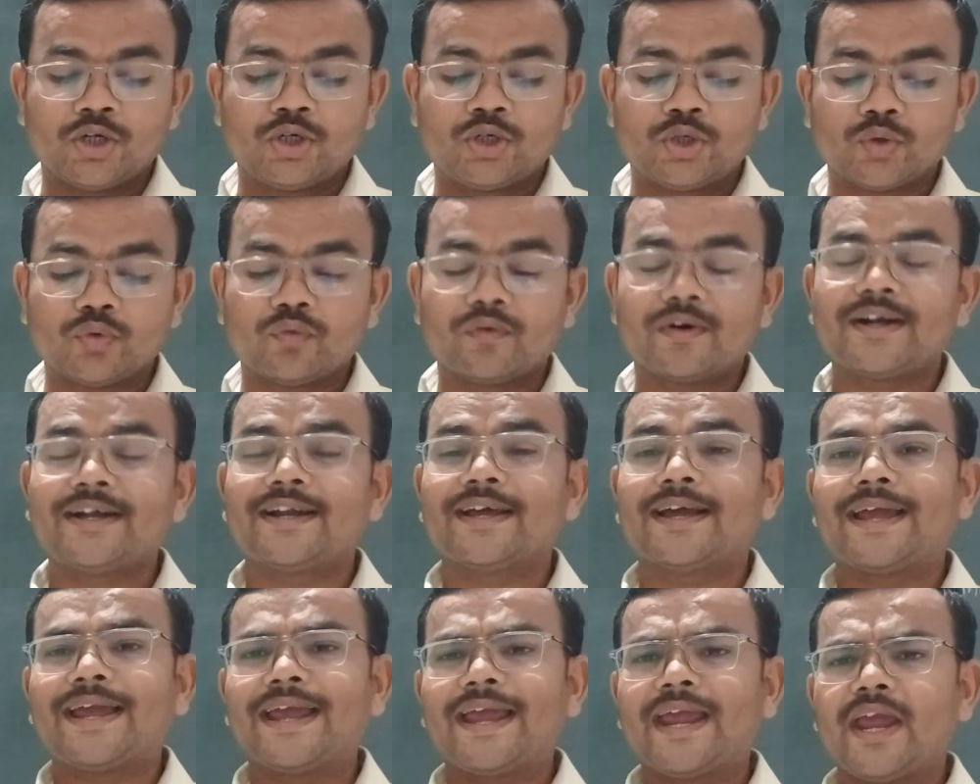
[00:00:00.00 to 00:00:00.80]

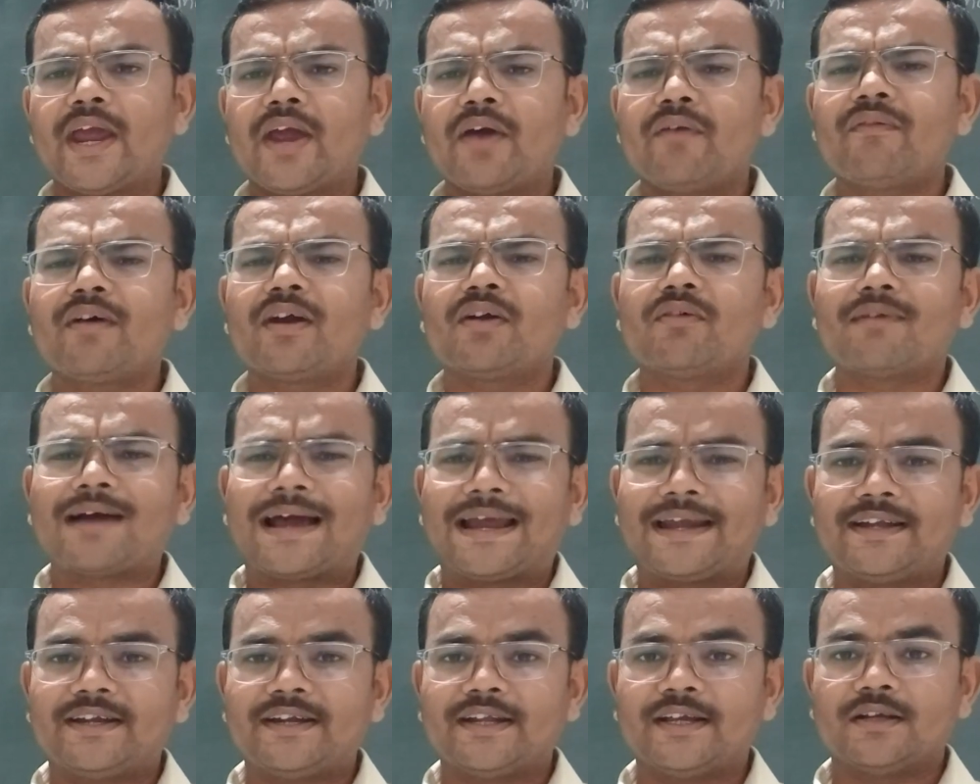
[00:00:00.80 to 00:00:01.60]
toward ever
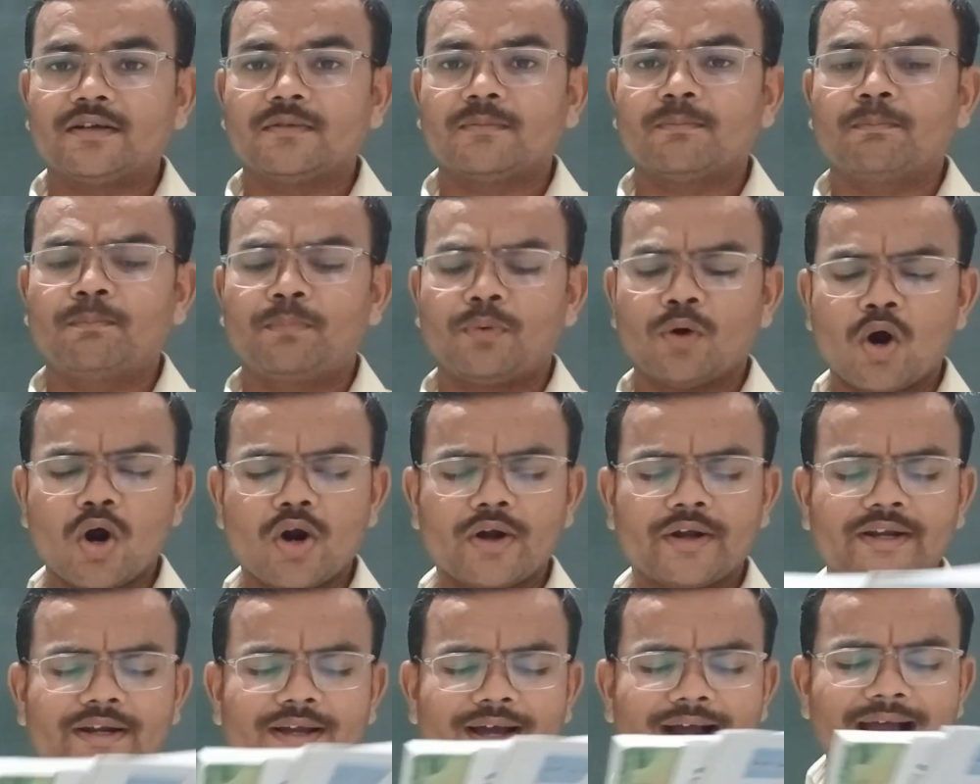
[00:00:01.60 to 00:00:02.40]
widening
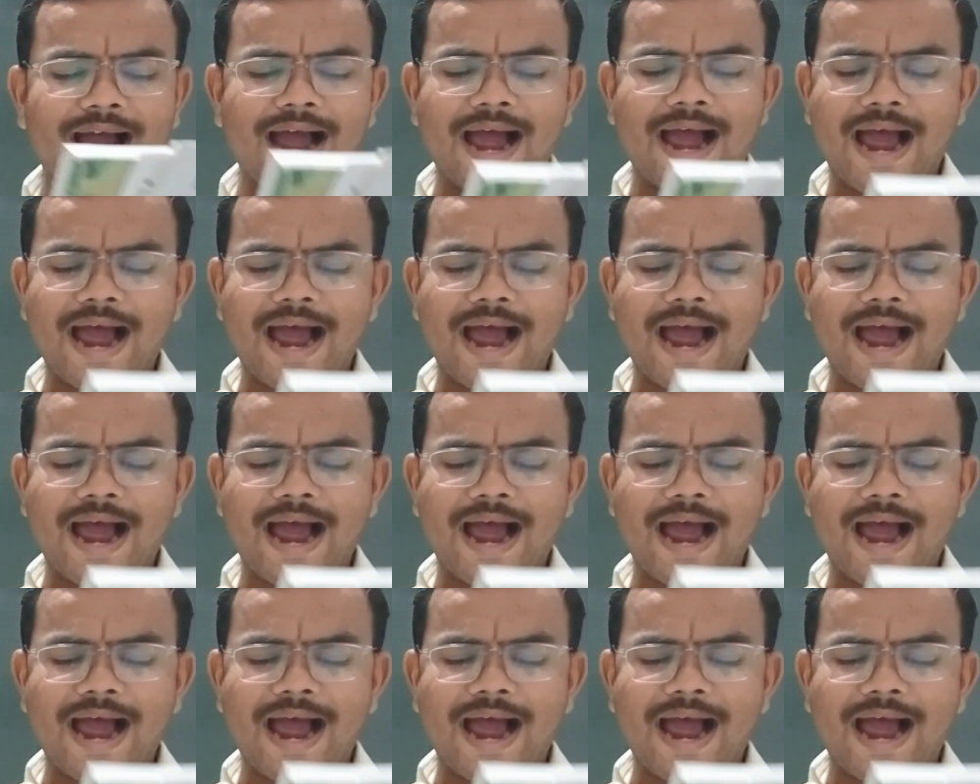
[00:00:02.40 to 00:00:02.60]
broad